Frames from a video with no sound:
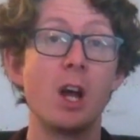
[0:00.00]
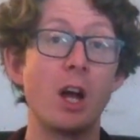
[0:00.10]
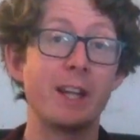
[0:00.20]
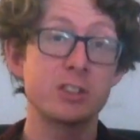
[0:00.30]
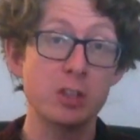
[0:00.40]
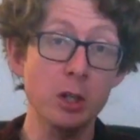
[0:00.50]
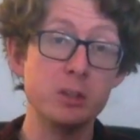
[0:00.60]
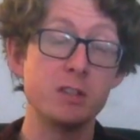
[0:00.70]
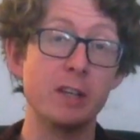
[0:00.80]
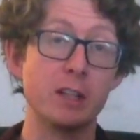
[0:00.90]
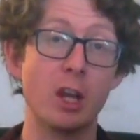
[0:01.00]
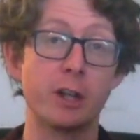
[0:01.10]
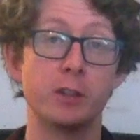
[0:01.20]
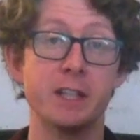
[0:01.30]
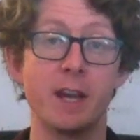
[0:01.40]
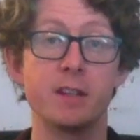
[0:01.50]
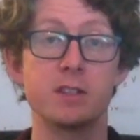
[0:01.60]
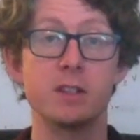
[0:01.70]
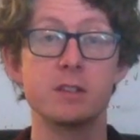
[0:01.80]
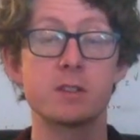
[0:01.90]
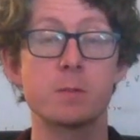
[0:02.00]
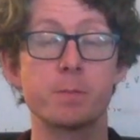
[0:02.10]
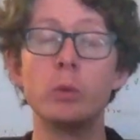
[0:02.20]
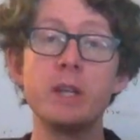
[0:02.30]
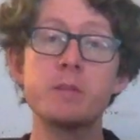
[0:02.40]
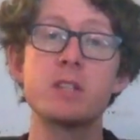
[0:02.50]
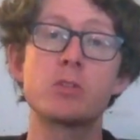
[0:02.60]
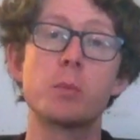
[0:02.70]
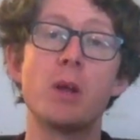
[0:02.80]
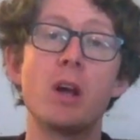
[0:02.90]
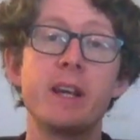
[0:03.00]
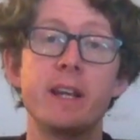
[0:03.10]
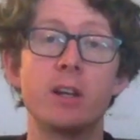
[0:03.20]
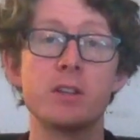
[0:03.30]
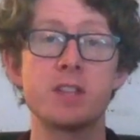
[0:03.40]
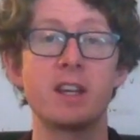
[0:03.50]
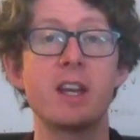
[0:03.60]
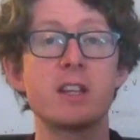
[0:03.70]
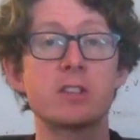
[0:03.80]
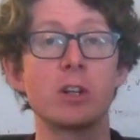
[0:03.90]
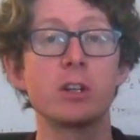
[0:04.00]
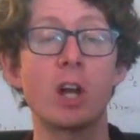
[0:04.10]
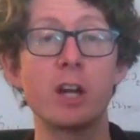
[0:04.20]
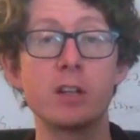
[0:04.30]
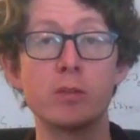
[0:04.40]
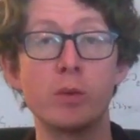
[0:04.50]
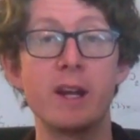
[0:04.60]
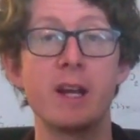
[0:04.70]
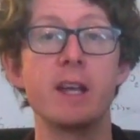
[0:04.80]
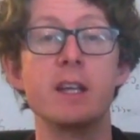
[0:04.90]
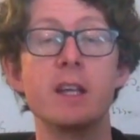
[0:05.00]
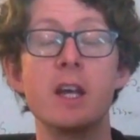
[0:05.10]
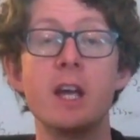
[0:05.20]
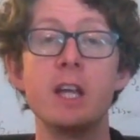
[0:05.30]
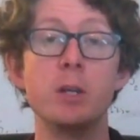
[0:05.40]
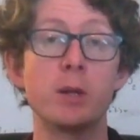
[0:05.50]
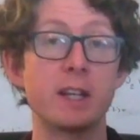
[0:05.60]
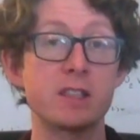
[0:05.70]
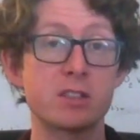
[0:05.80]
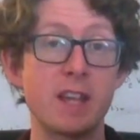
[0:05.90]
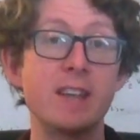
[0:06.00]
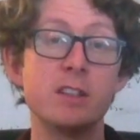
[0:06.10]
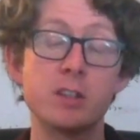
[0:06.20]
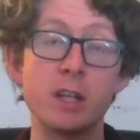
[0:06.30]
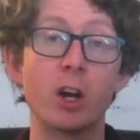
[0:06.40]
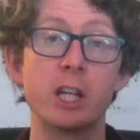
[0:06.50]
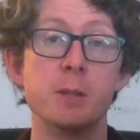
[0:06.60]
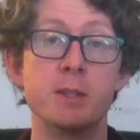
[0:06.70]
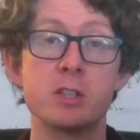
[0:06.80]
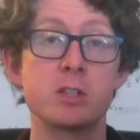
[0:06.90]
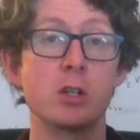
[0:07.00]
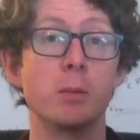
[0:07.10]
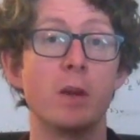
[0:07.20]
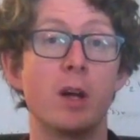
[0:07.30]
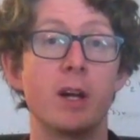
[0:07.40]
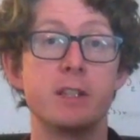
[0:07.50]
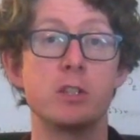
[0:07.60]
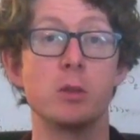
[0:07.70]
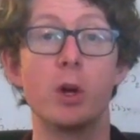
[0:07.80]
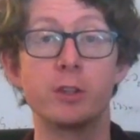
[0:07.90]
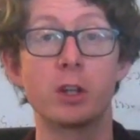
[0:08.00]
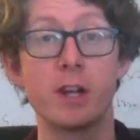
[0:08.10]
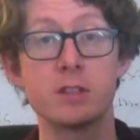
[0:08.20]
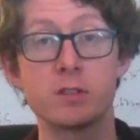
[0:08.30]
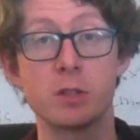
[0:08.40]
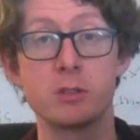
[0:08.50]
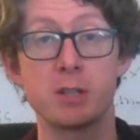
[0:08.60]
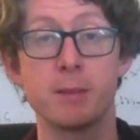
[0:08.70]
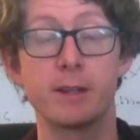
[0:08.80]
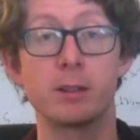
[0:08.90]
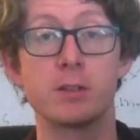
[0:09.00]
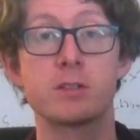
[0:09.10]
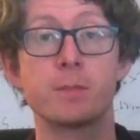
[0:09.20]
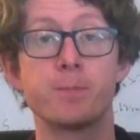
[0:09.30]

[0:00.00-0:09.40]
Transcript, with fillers: exclusively on lottery cases. Williamson's reply here is that in a certain kind of way, you can extend the argument to apply to other kinds of subject matters.